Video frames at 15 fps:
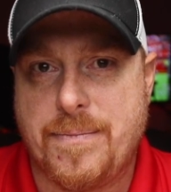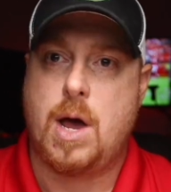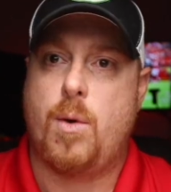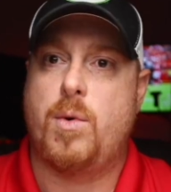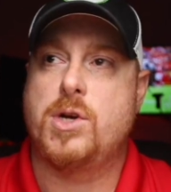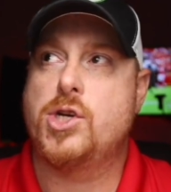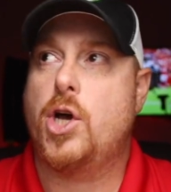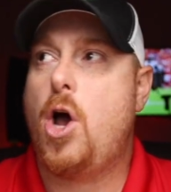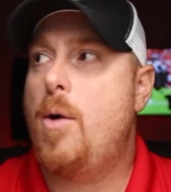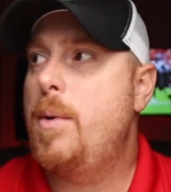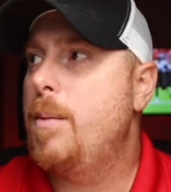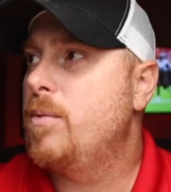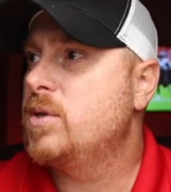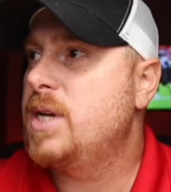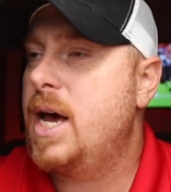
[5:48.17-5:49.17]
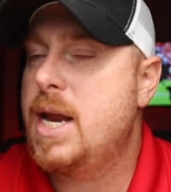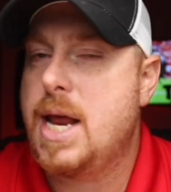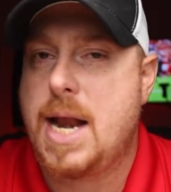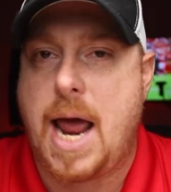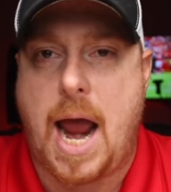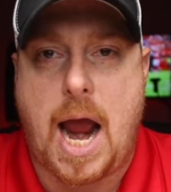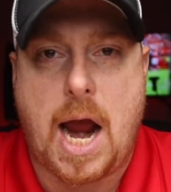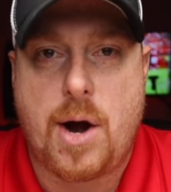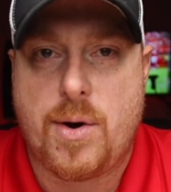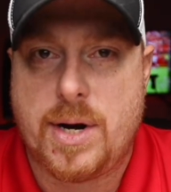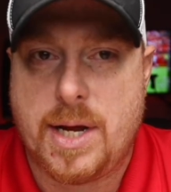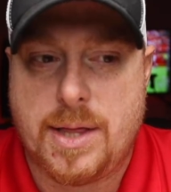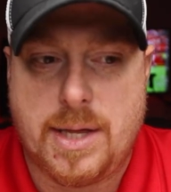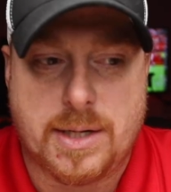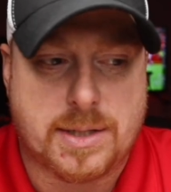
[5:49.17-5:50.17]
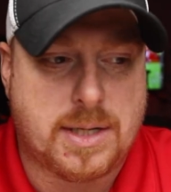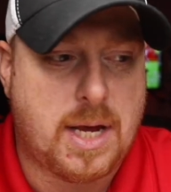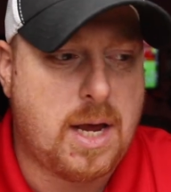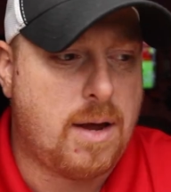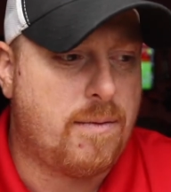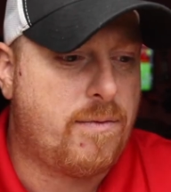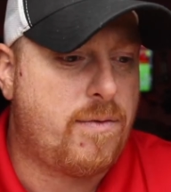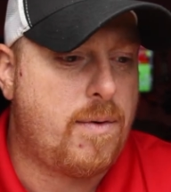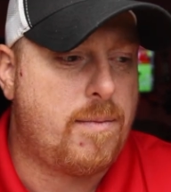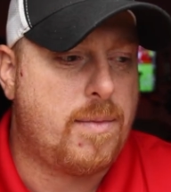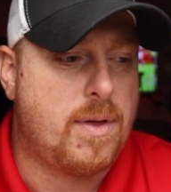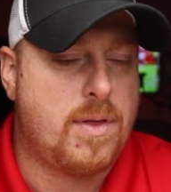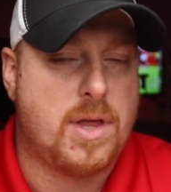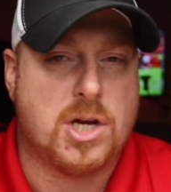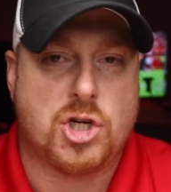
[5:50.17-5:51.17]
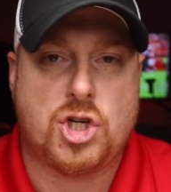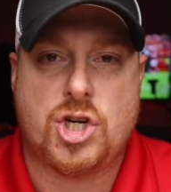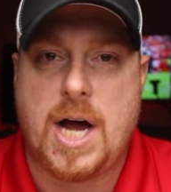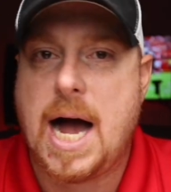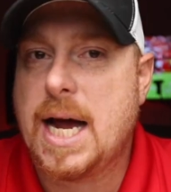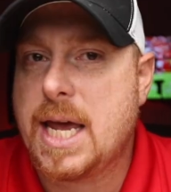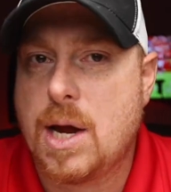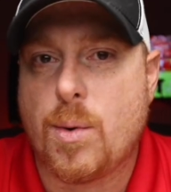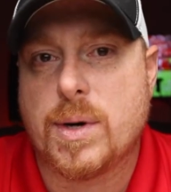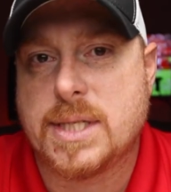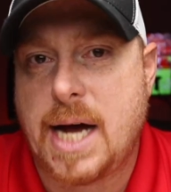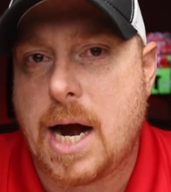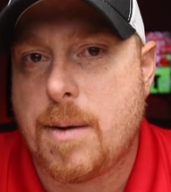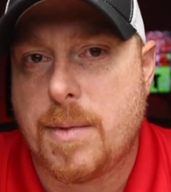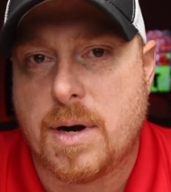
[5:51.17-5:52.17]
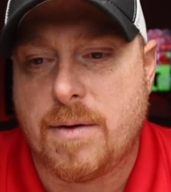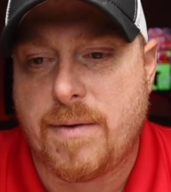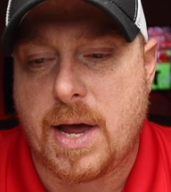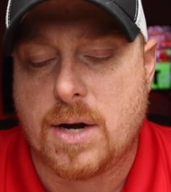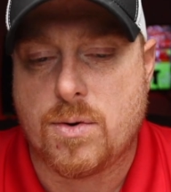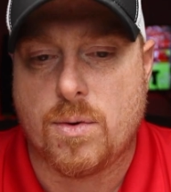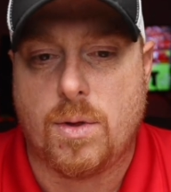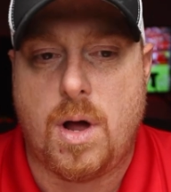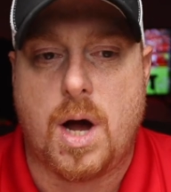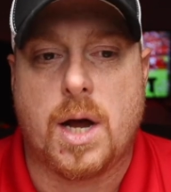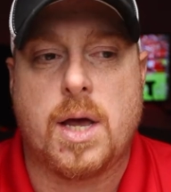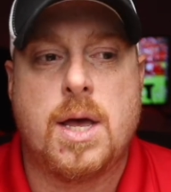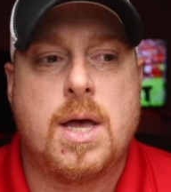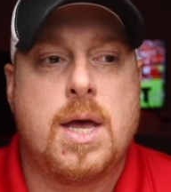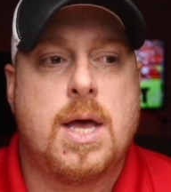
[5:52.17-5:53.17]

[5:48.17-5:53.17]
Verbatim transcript: Now, when Jacoby Brissett inherited this team from the shocking retirement of Andrew Luck,